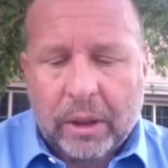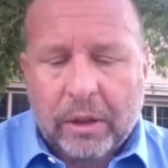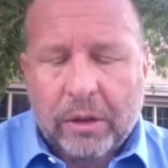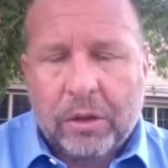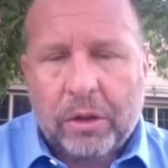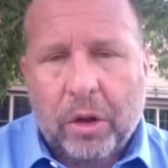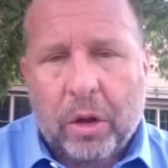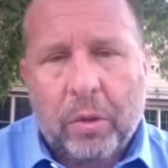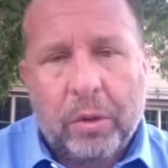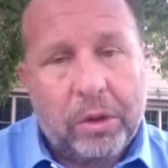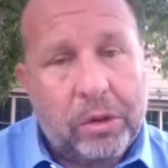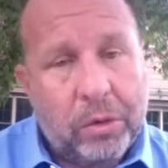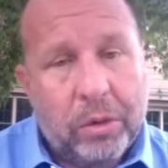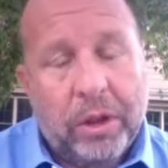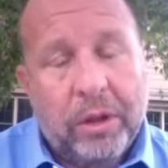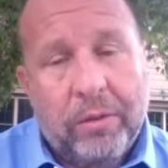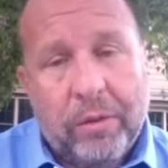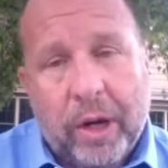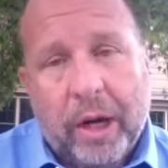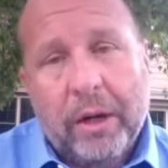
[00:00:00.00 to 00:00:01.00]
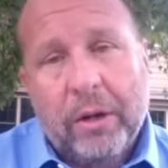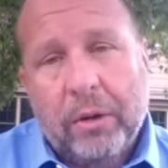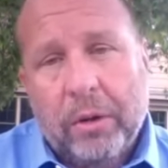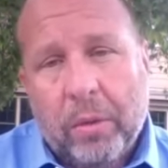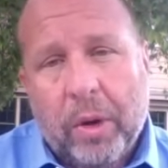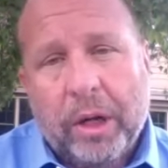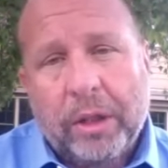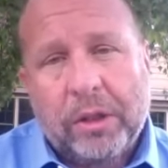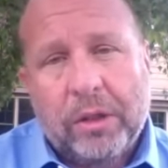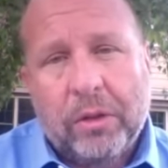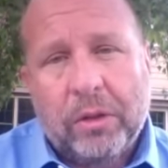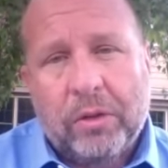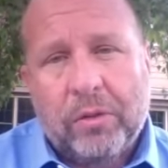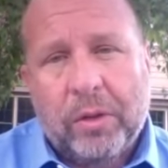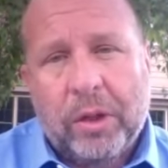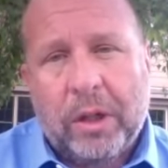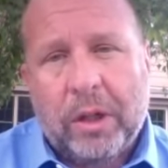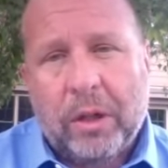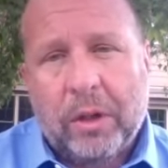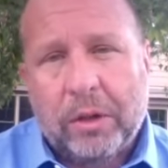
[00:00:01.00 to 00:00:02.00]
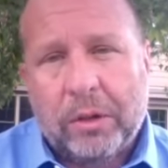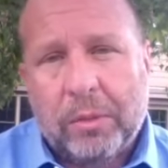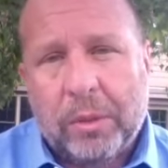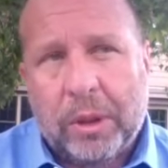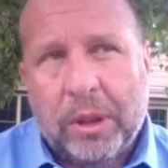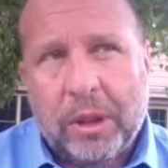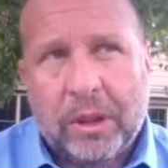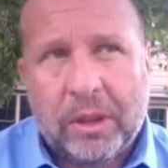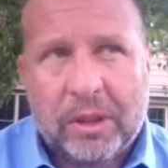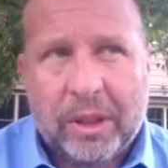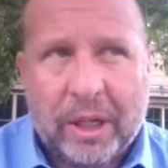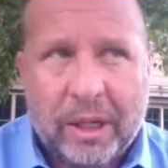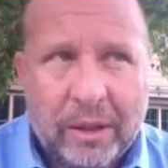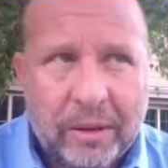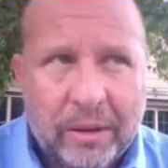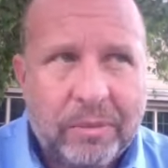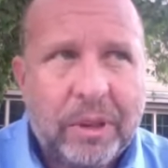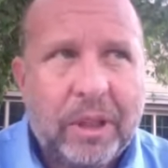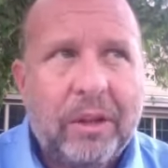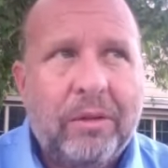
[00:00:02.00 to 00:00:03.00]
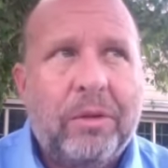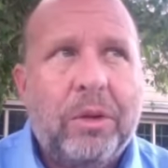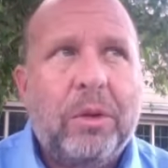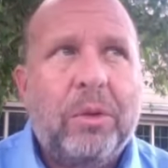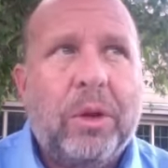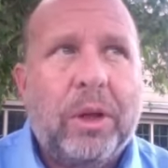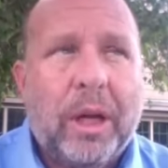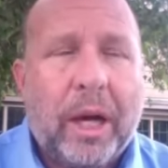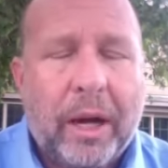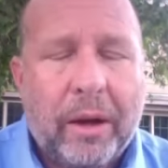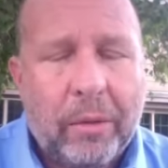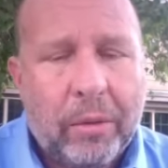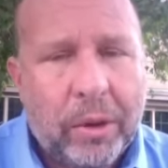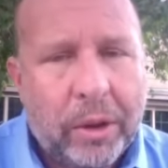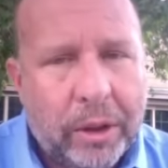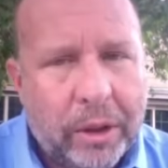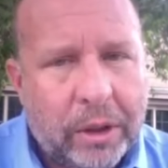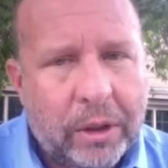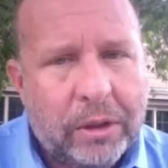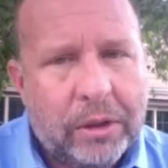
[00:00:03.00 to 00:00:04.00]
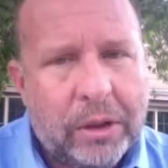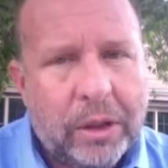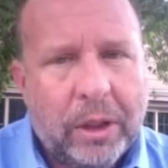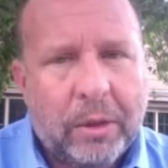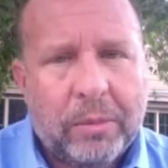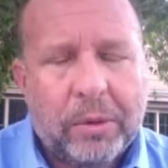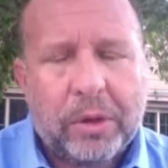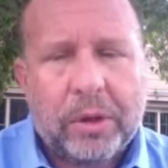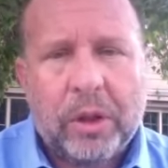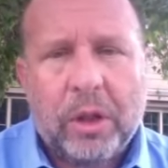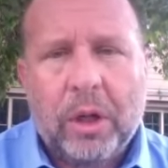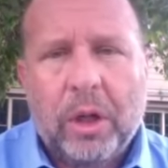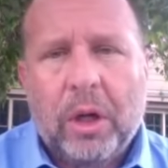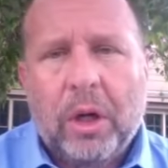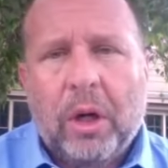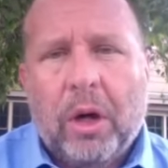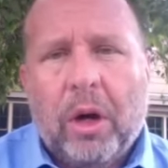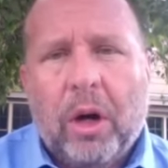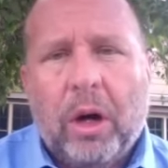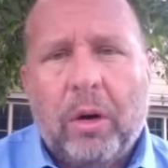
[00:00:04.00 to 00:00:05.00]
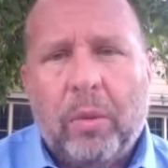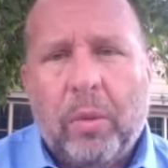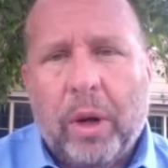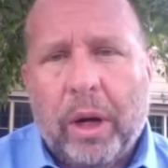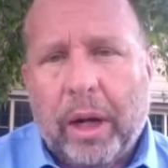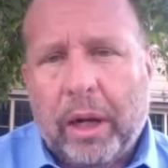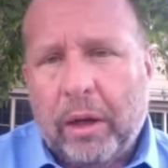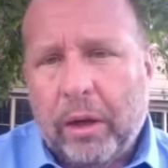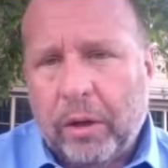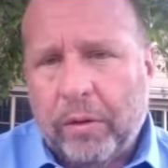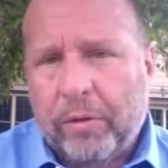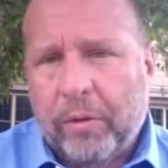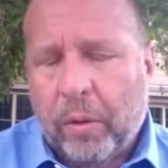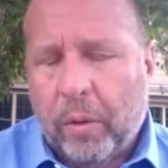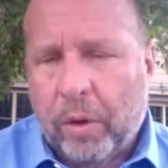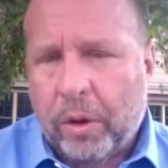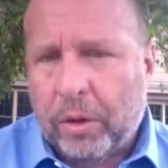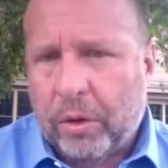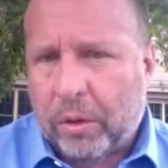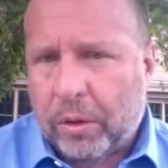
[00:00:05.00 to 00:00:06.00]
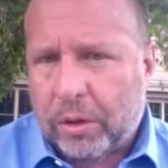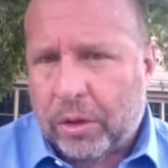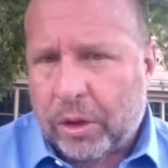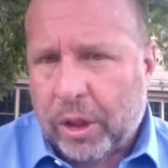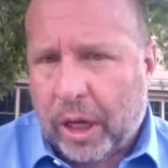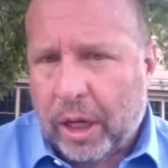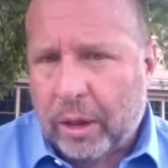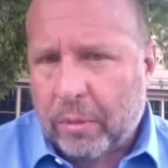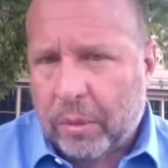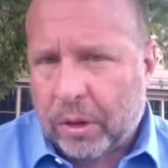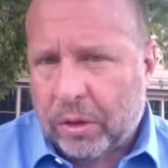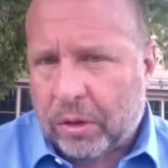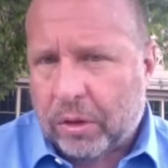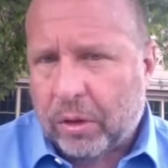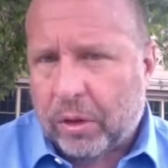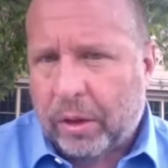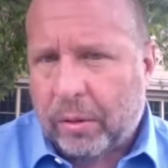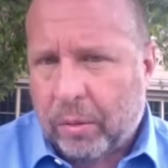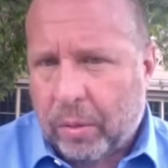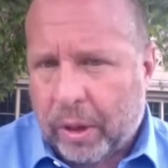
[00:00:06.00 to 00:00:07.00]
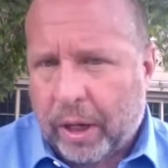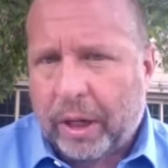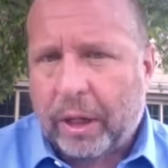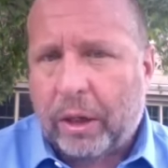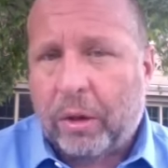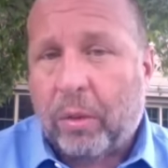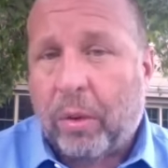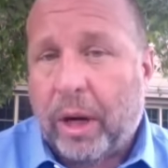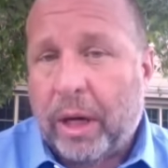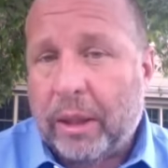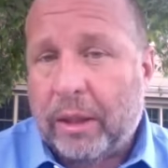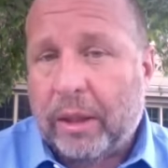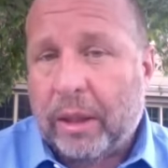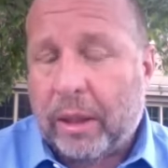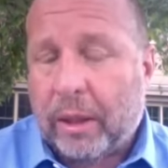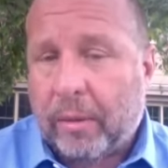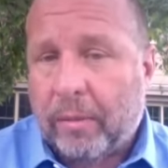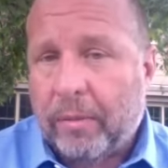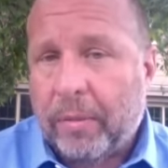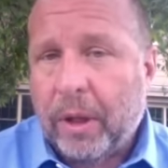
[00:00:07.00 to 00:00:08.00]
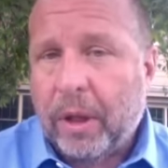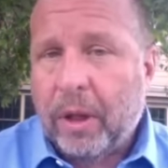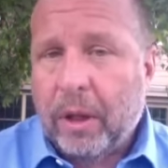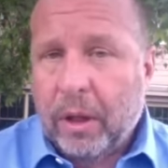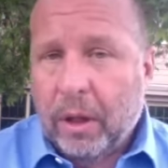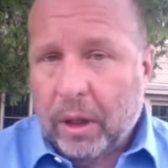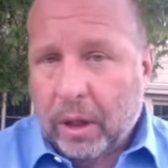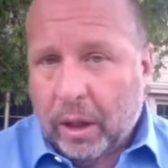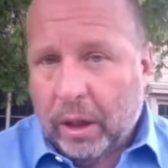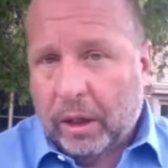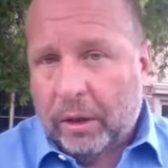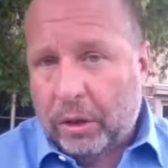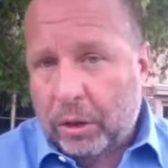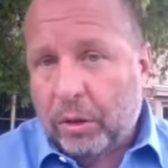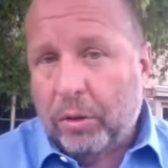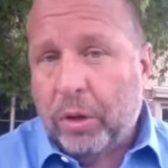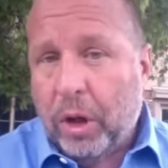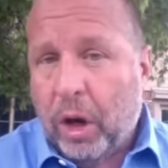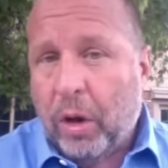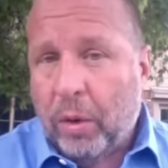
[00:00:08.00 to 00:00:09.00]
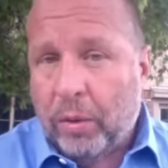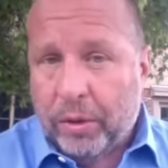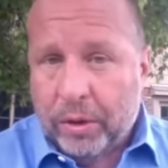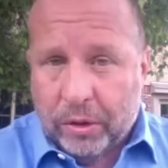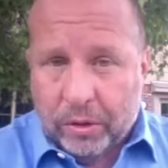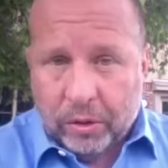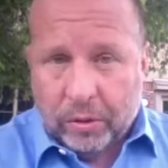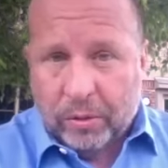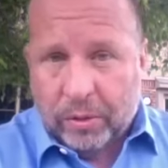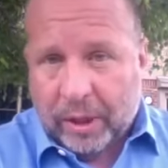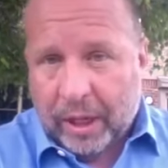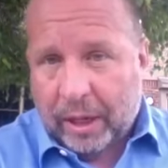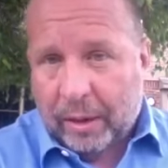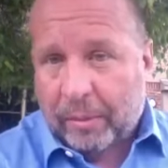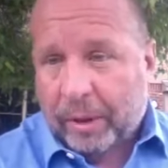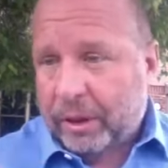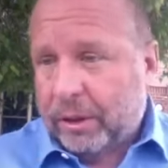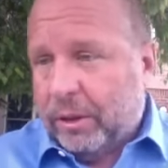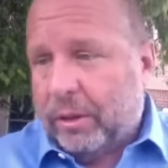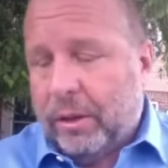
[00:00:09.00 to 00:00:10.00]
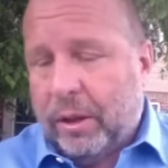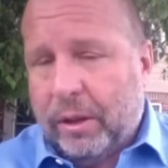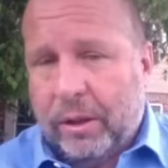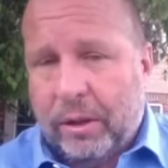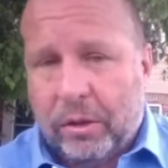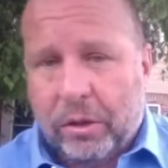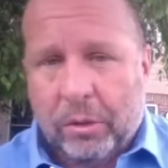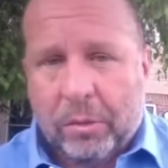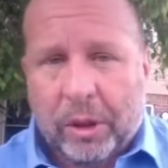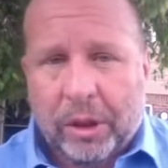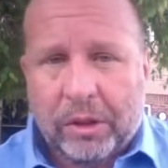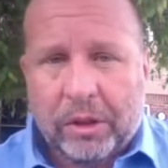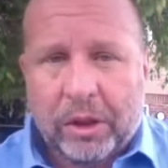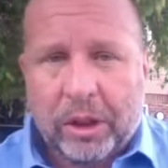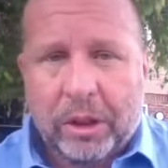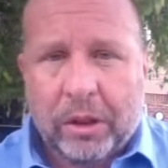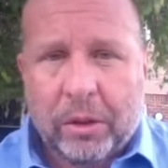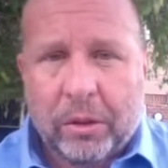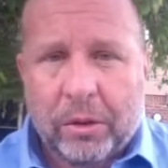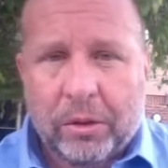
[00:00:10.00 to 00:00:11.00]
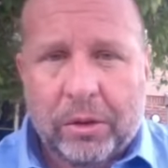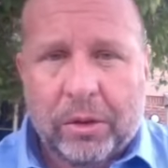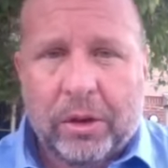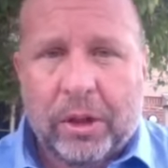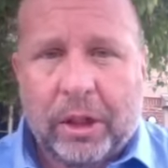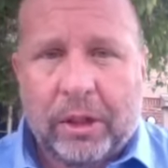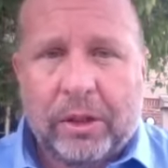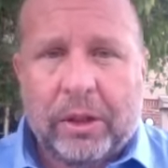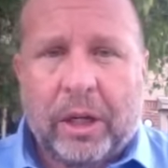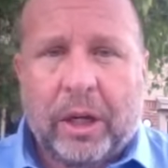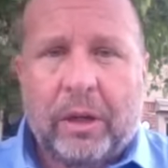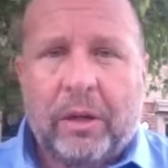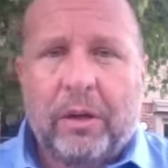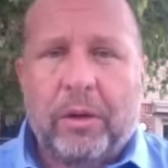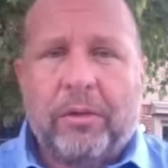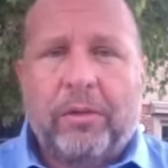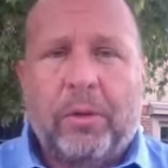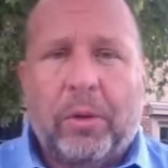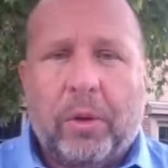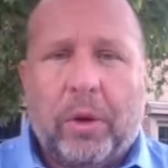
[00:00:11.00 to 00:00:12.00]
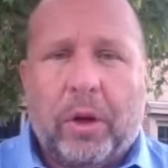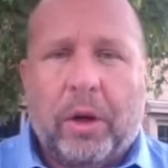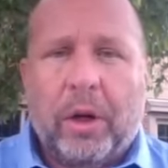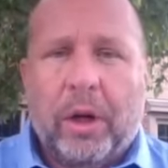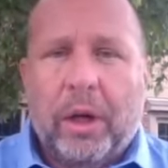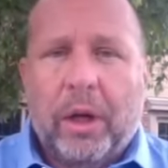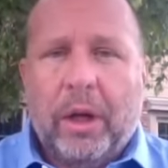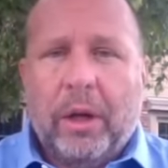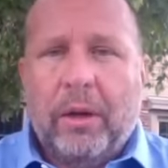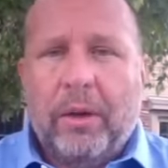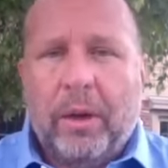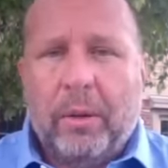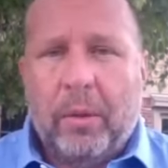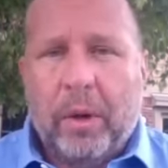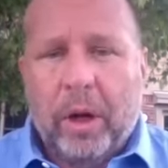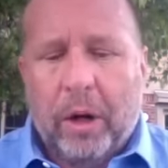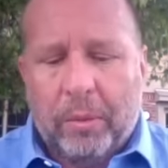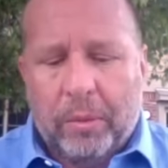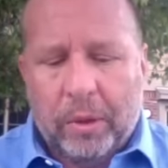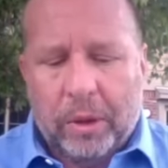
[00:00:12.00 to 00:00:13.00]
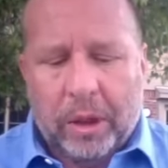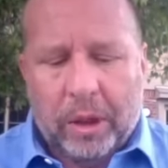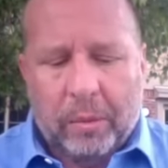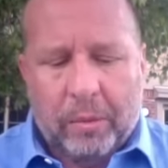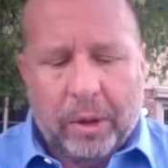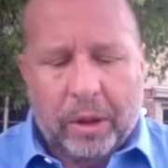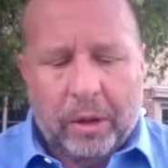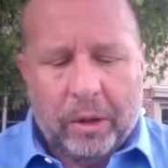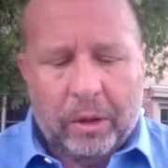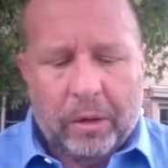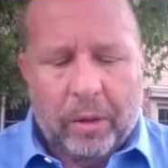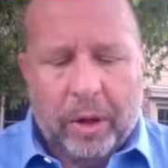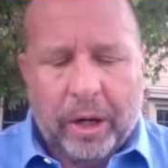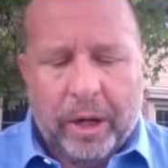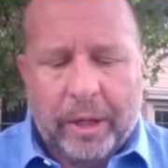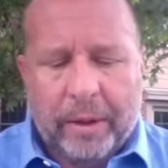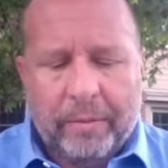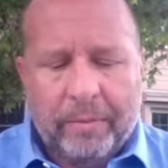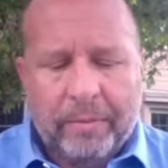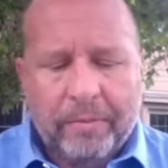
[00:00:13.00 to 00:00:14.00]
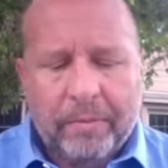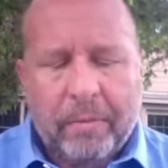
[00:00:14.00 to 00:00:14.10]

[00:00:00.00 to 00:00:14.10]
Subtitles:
So it's really vital to watch those videos because I'll give you a lot of really good tips on what I look for in your assignments so that when I grade them, you'll know these are my signals, the things that I look for that will help you get a better grade.